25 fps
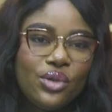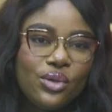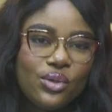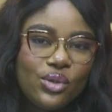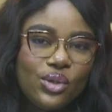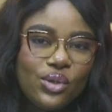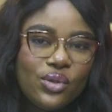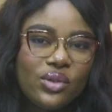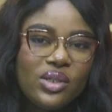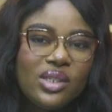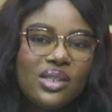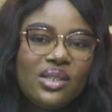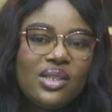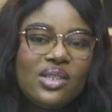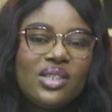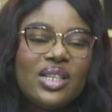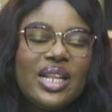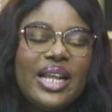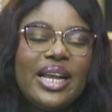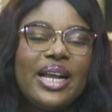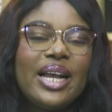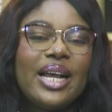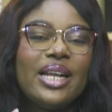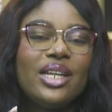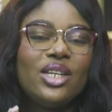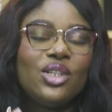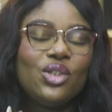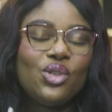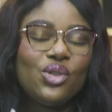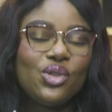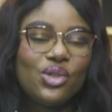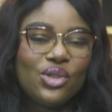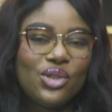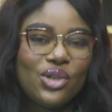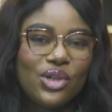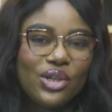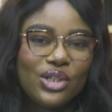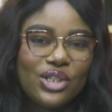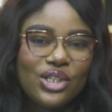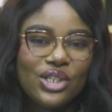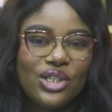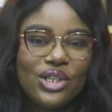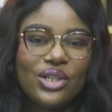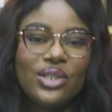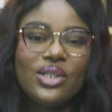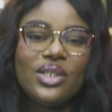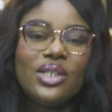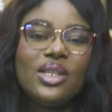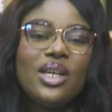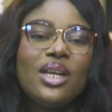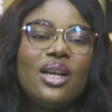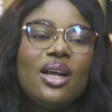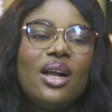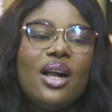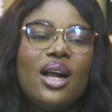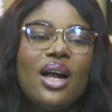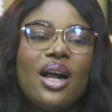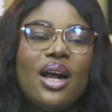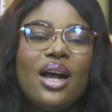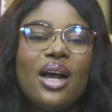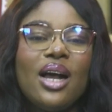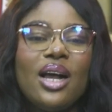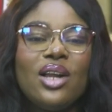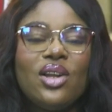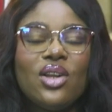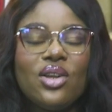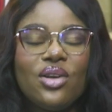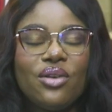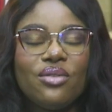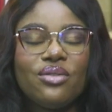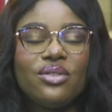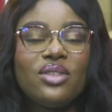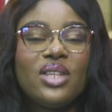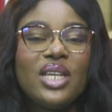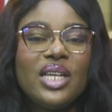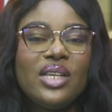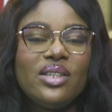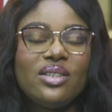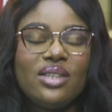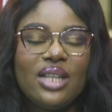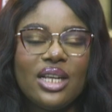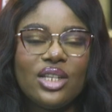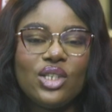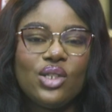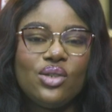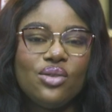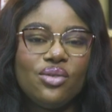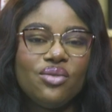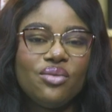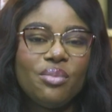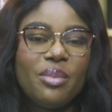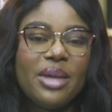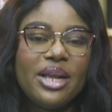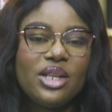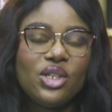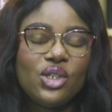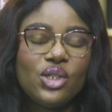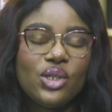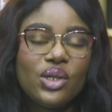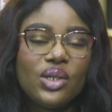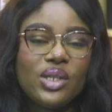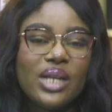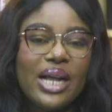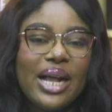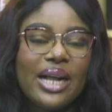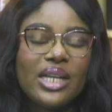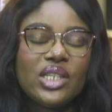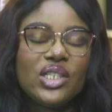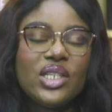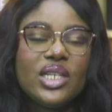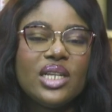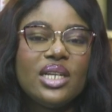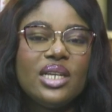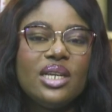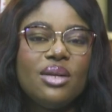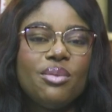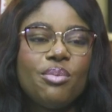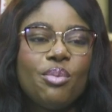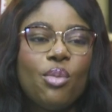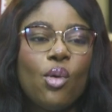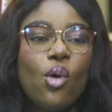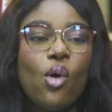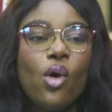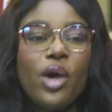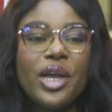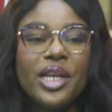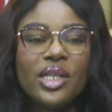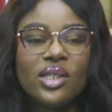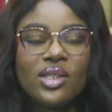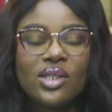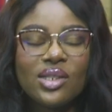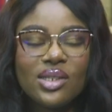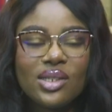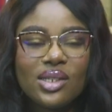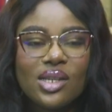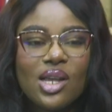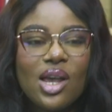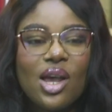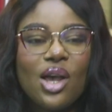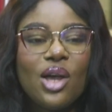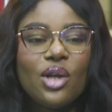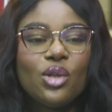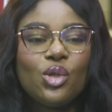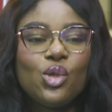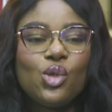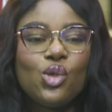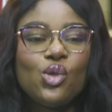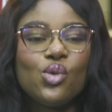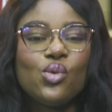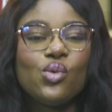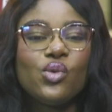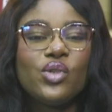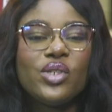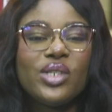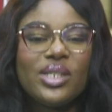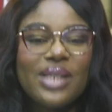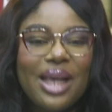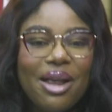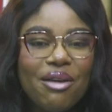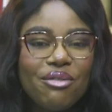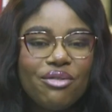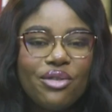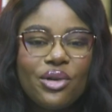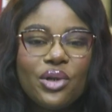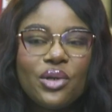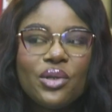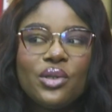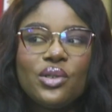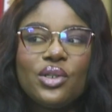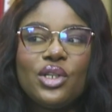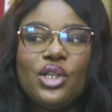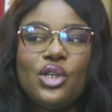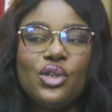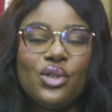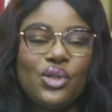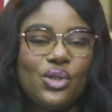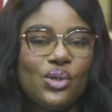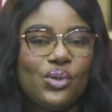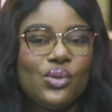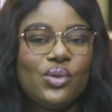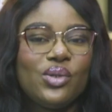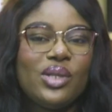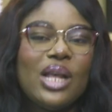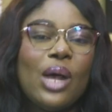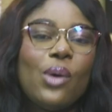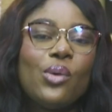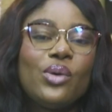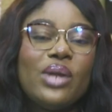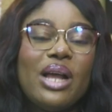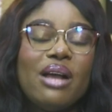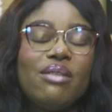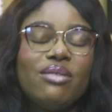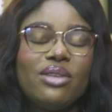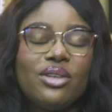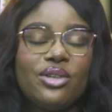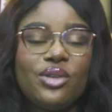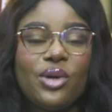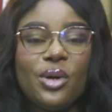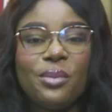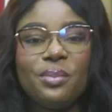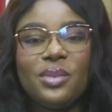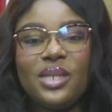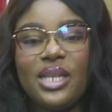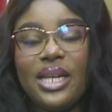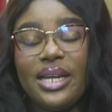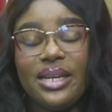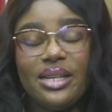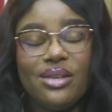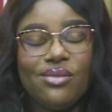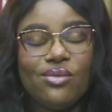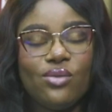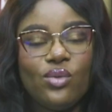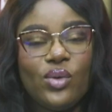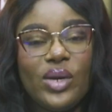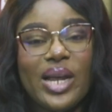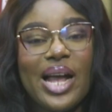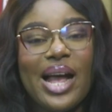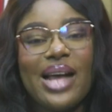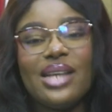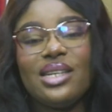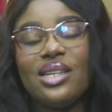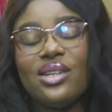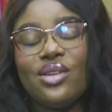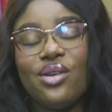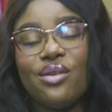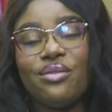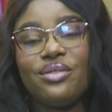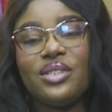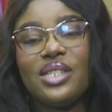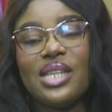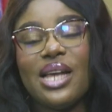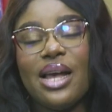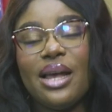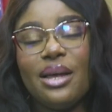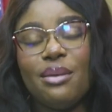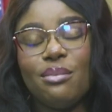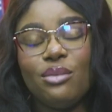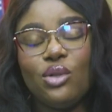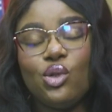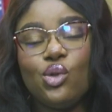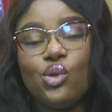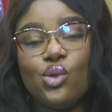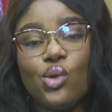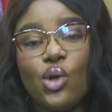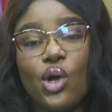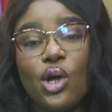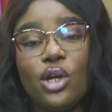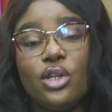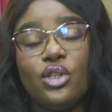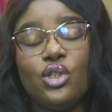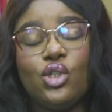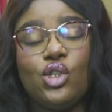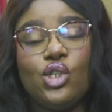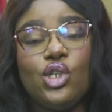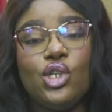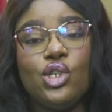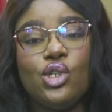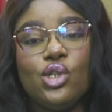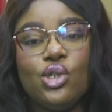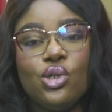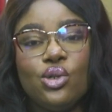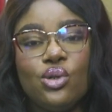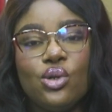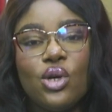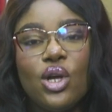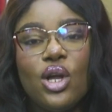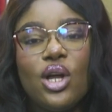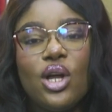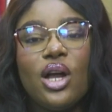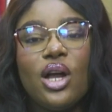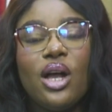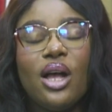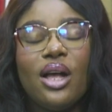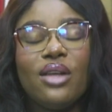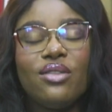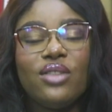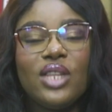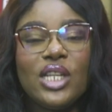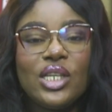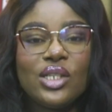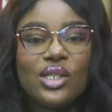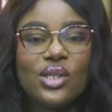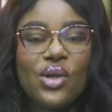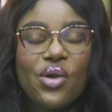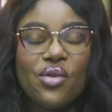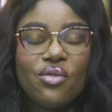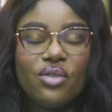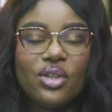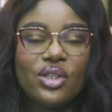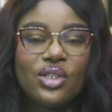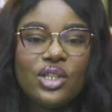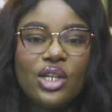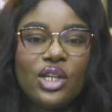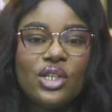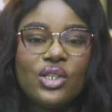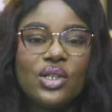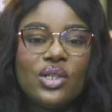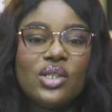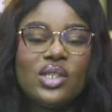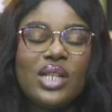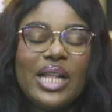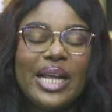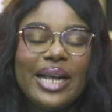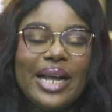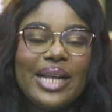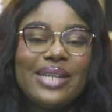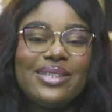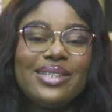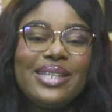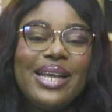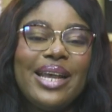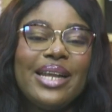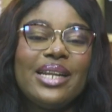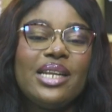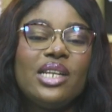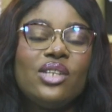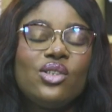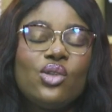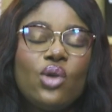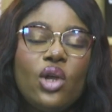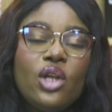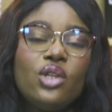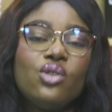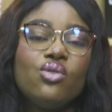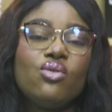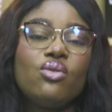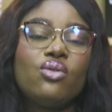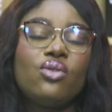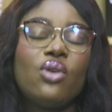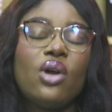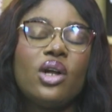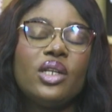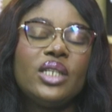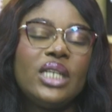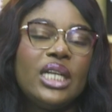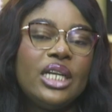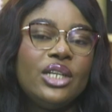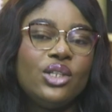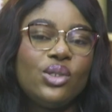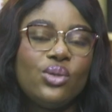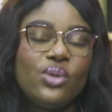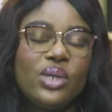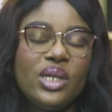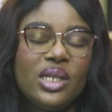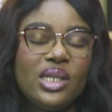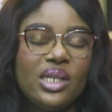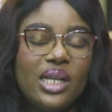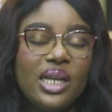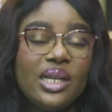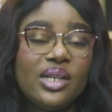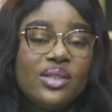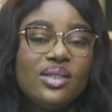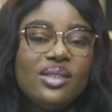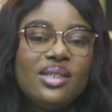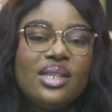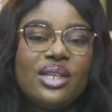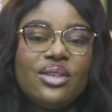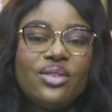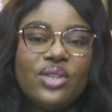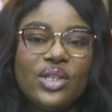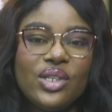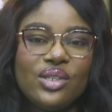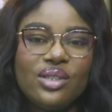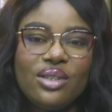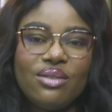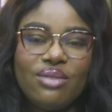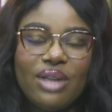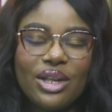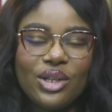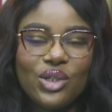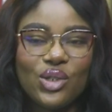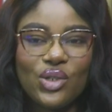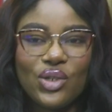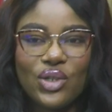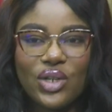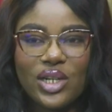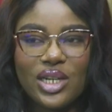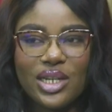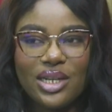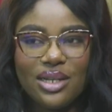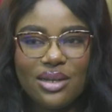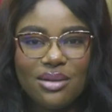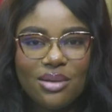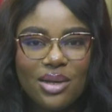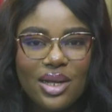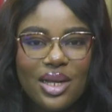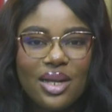So this is like an introduction. A lot of things that you've mentioned actually points to several issues that would have erupted if we had enough time to continue these conversations. Like I said, it's going to run into a series eventually.